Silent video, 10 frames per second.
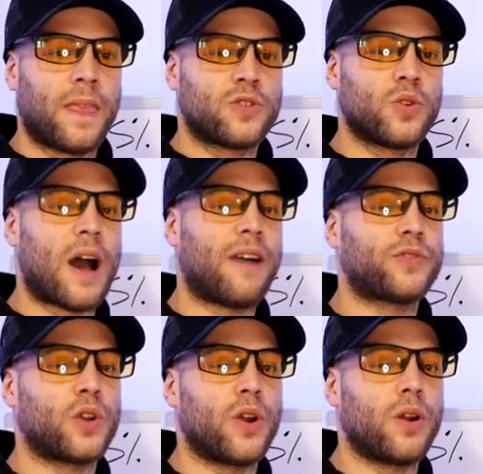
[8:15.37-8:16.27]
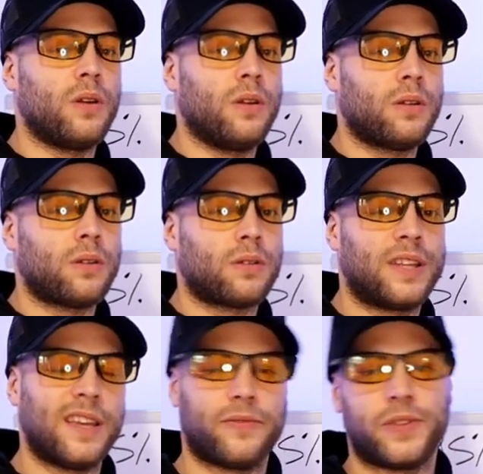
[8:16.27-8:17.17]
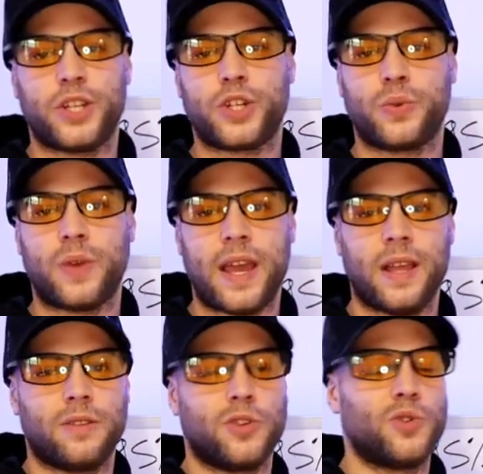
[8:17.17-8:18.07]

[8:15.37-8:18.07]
So after the inflation rate,